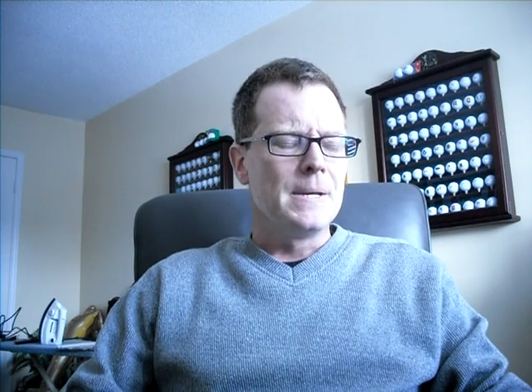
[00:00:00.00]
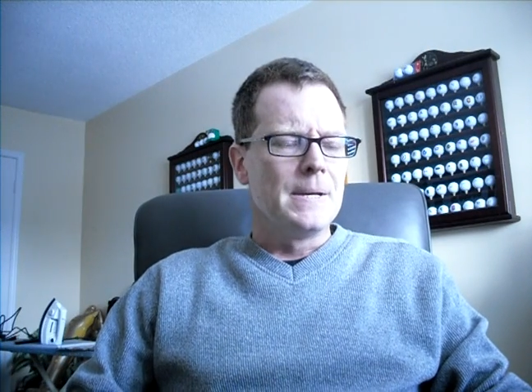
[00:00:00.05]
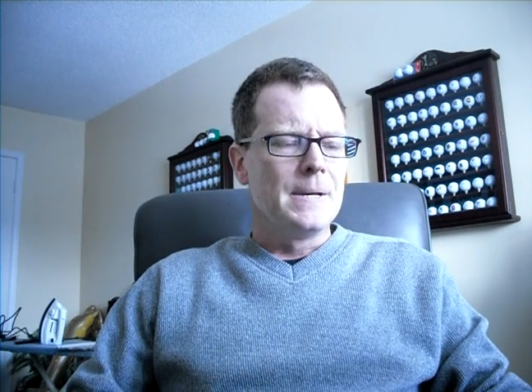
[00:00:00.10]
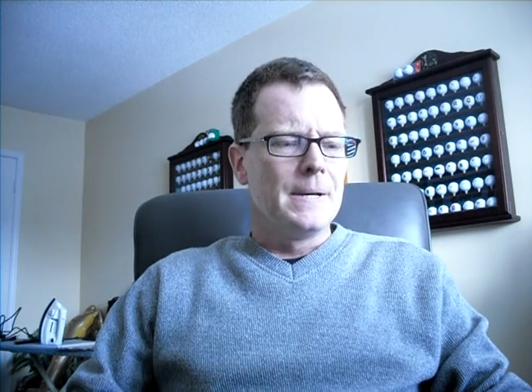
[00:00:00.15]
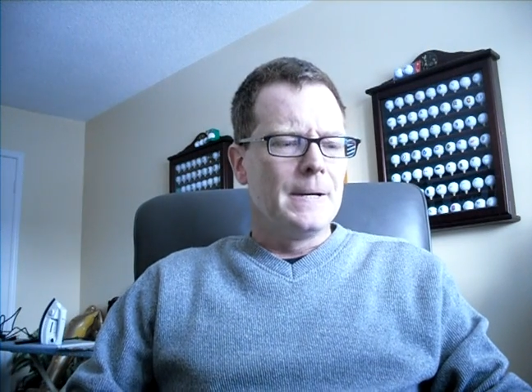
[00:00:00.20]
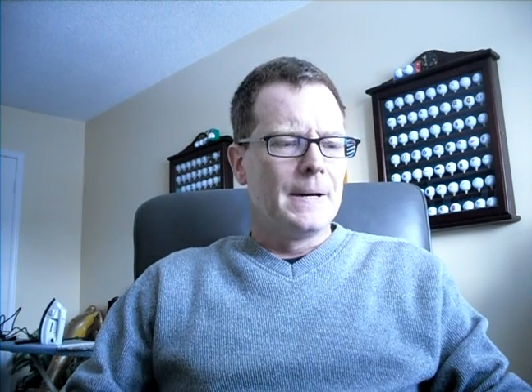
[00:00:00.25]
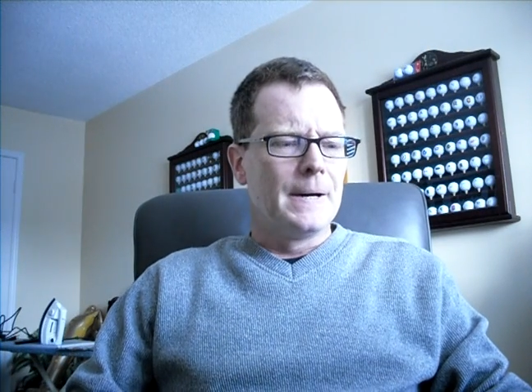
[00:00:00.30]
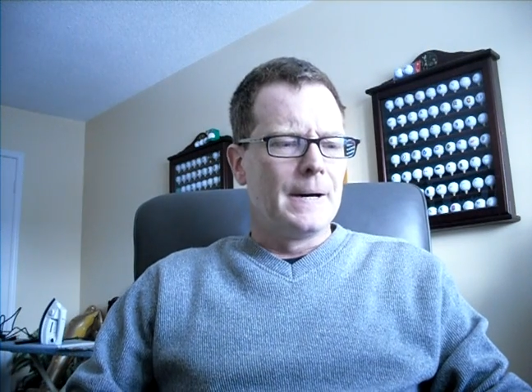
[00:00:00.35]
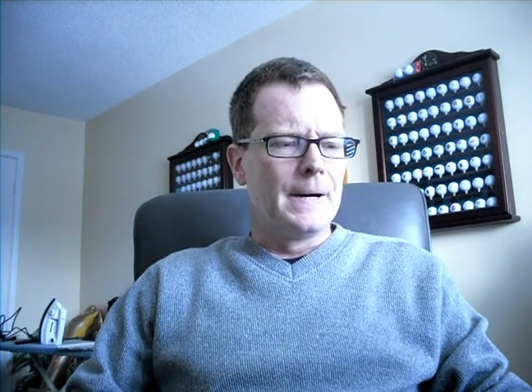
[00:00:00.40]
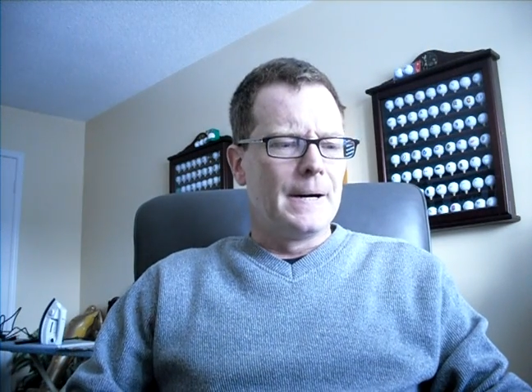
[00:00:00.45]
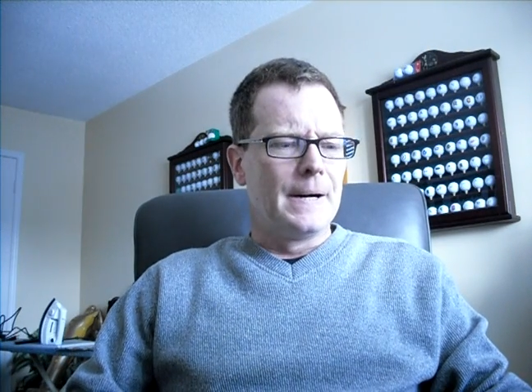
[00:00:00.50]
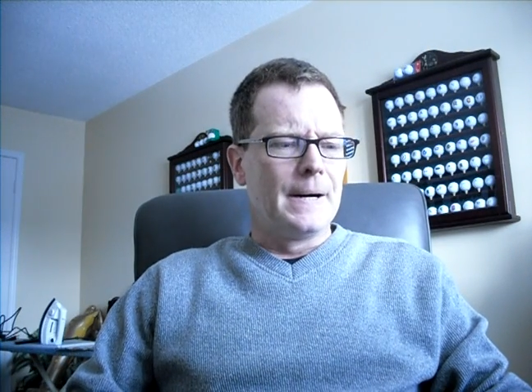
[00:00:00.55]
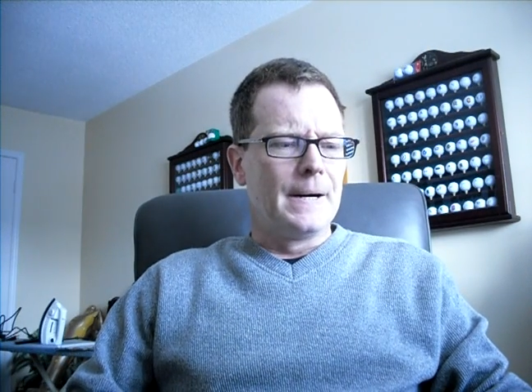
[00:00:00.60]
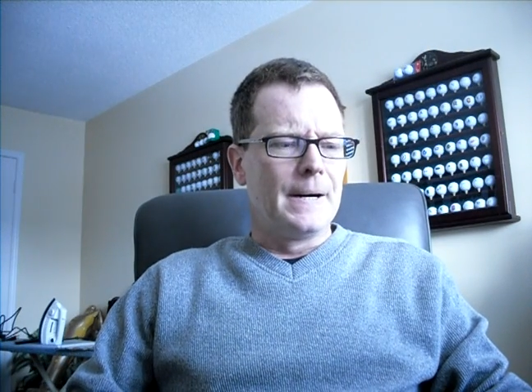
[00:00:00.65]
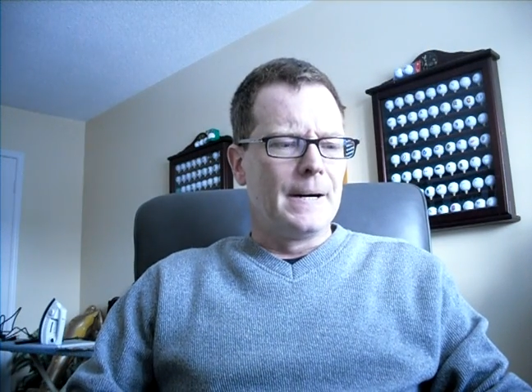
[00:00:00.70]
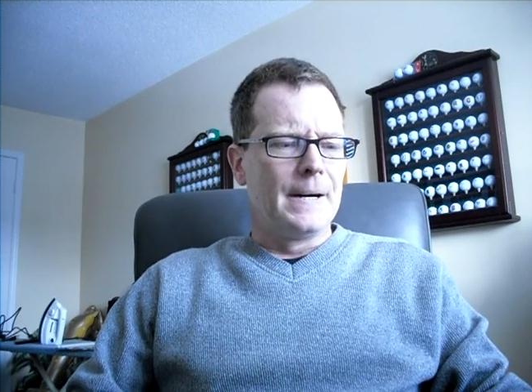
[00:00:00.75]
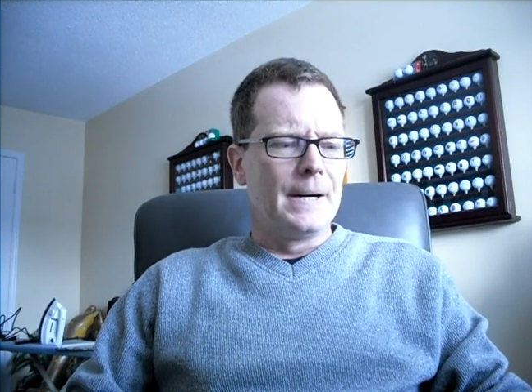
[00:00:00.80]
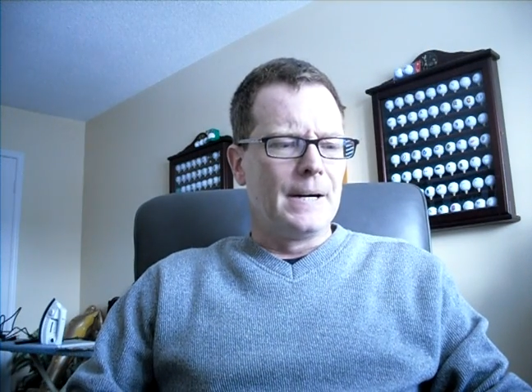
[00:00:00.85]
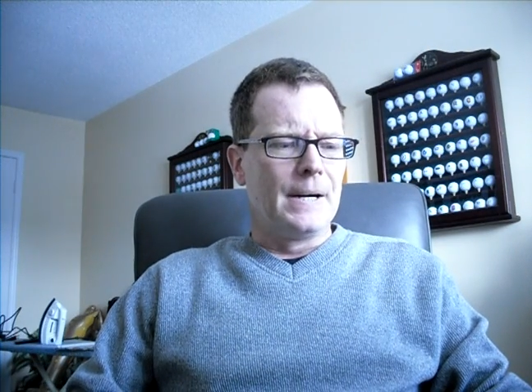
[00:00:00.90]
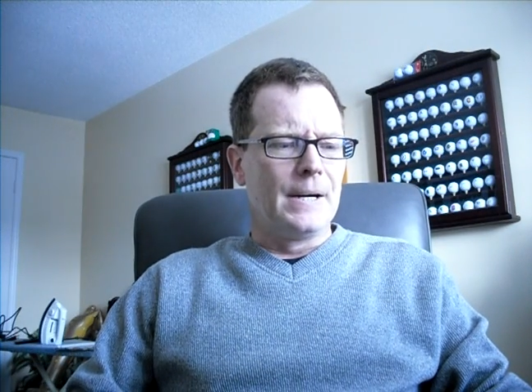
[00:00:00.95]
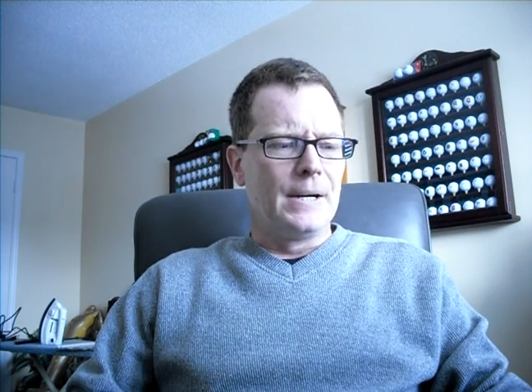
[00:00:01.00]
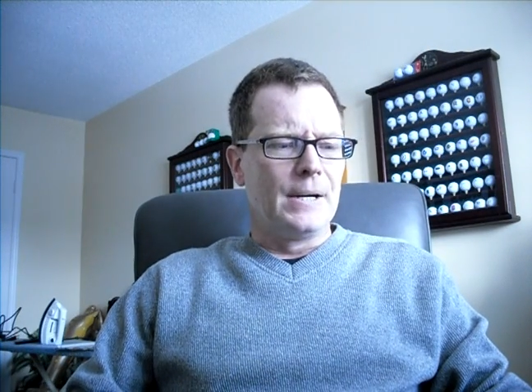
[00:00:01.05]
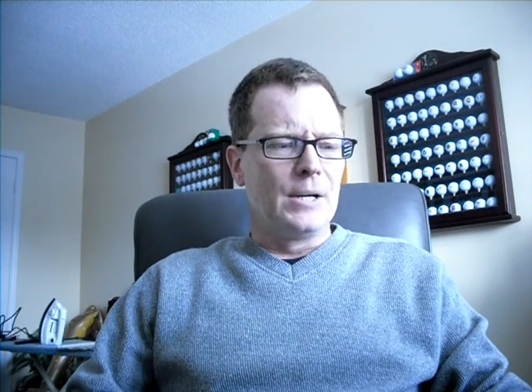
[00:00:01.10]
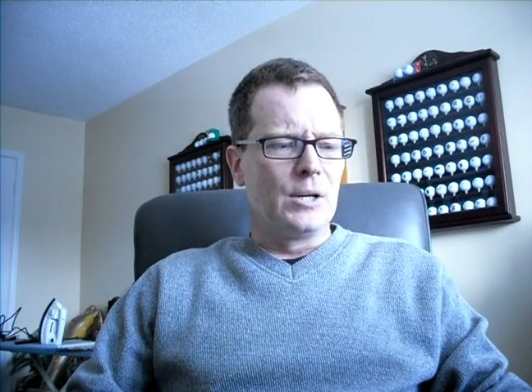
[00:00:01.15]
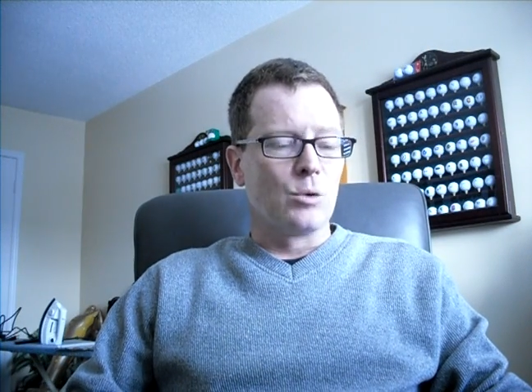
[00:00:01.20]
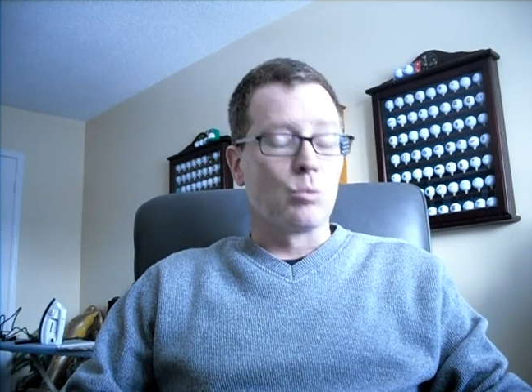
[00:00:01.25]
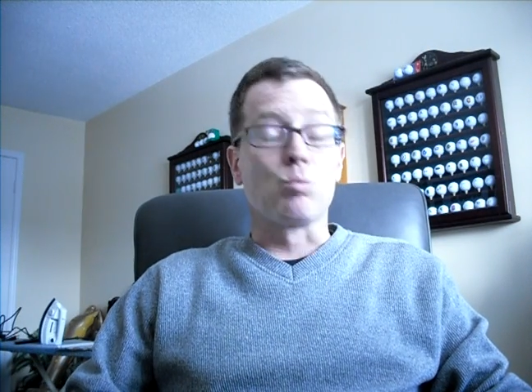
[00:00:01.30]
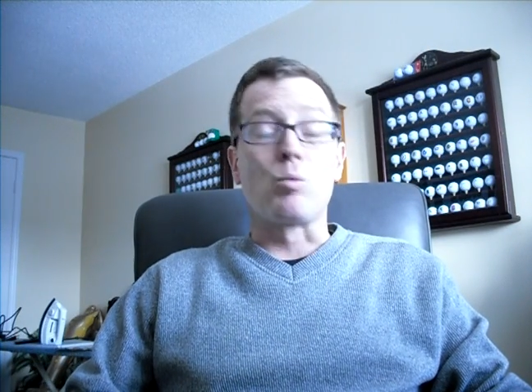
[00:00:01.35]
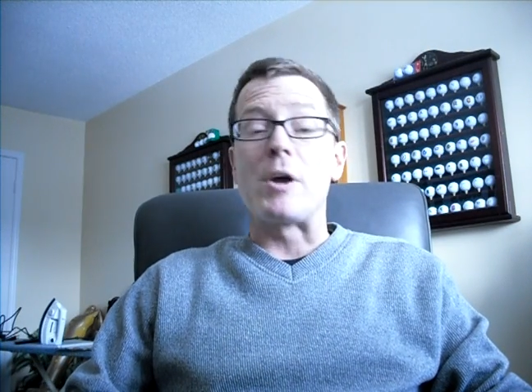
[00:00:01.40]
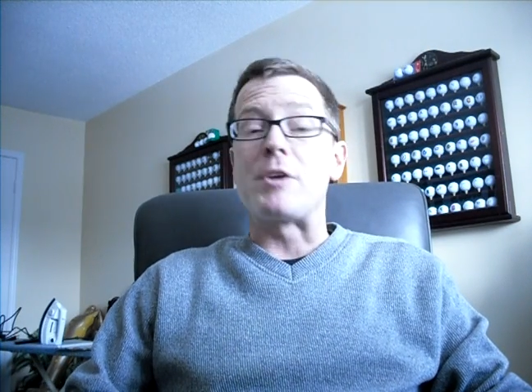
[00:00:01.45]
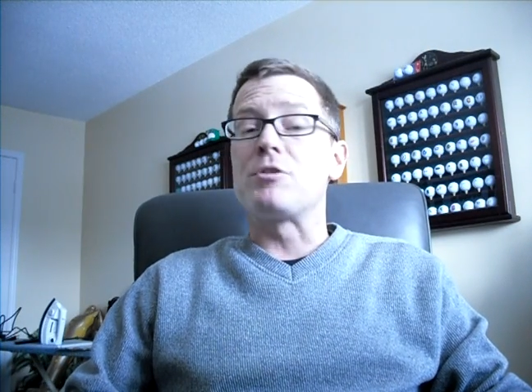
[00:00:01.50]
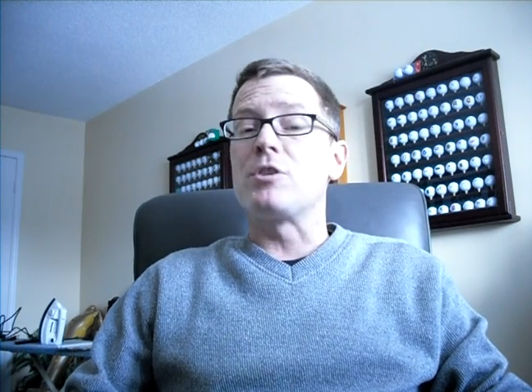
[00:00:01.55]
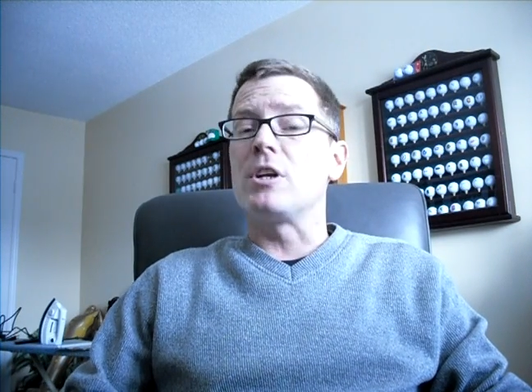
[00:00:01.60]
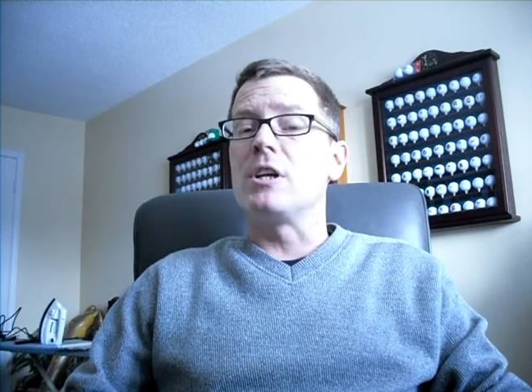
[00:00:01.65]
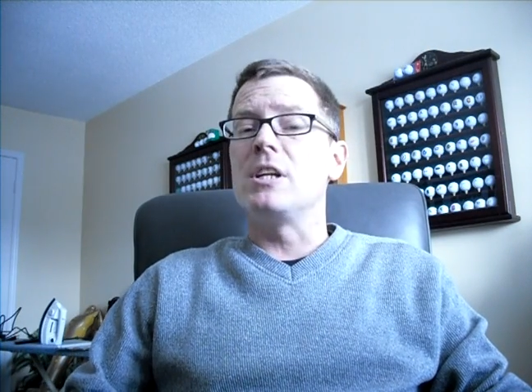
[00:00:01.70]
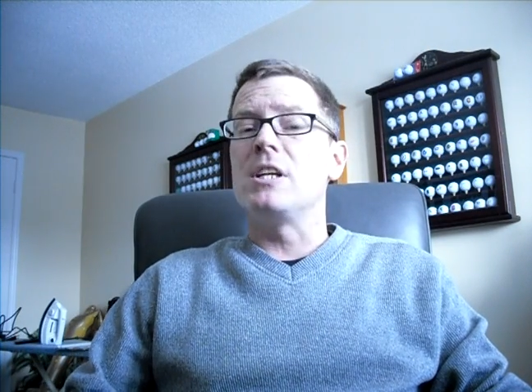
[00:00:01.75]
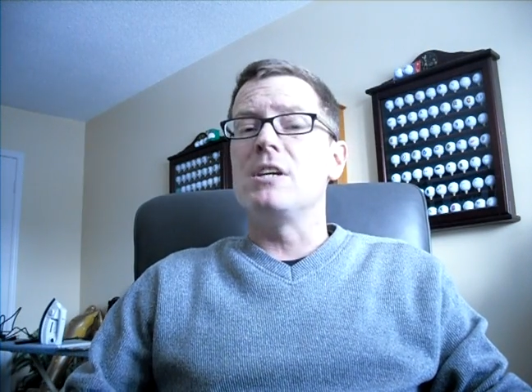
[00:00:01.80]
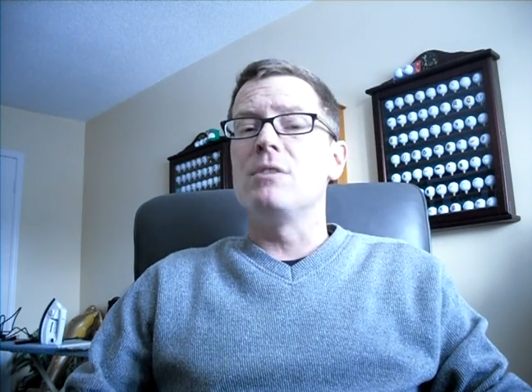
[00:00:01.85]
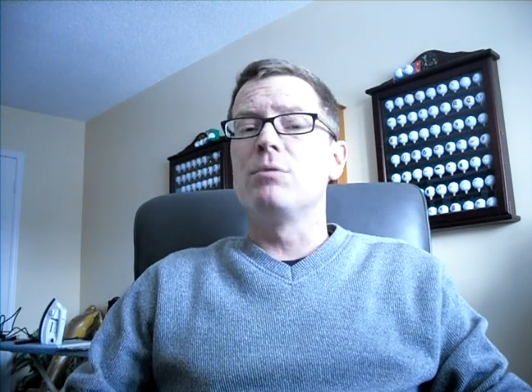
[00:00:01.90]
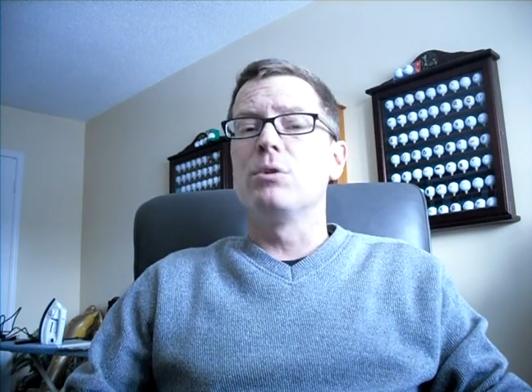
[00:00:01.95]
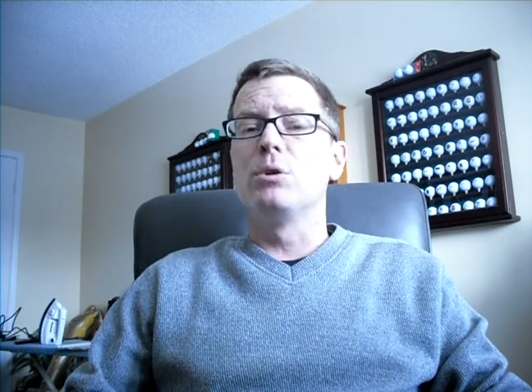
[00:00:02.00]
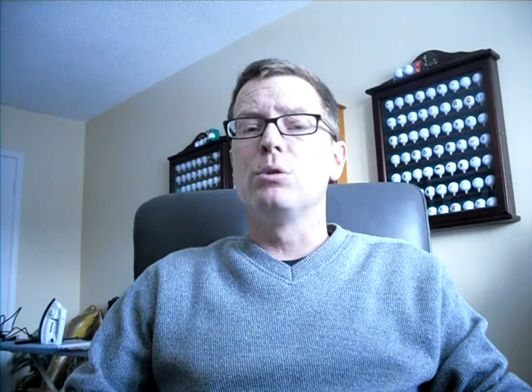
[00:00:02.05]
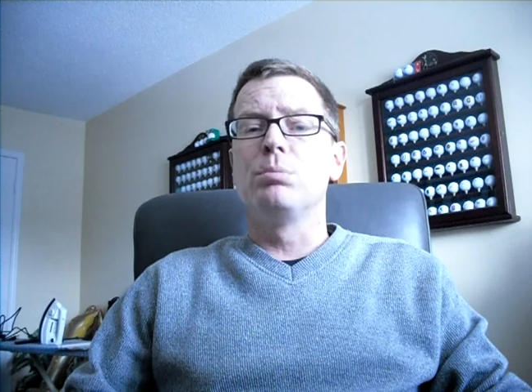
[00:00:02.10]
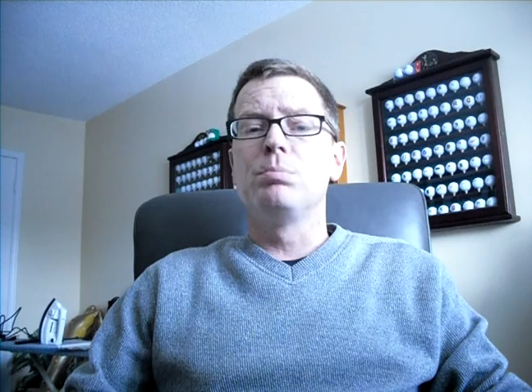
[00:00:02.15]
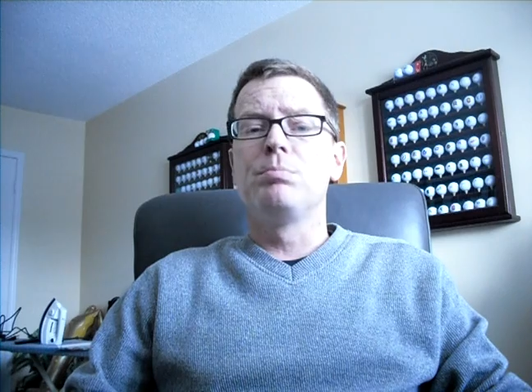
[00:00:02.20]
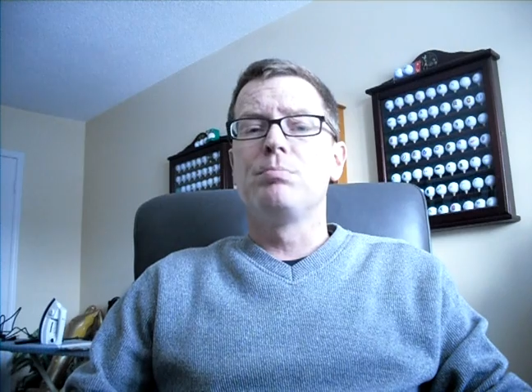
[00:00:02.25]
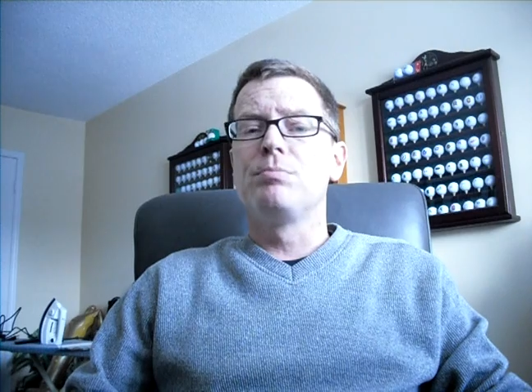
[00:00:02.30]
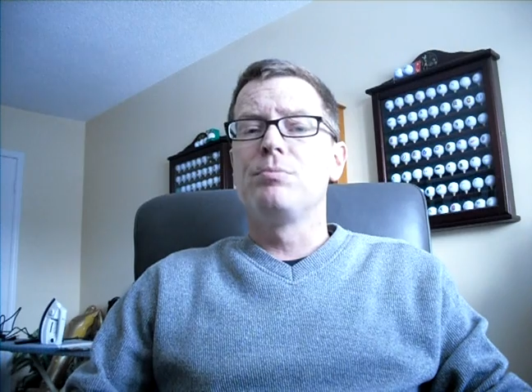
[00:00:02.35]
Resident Evil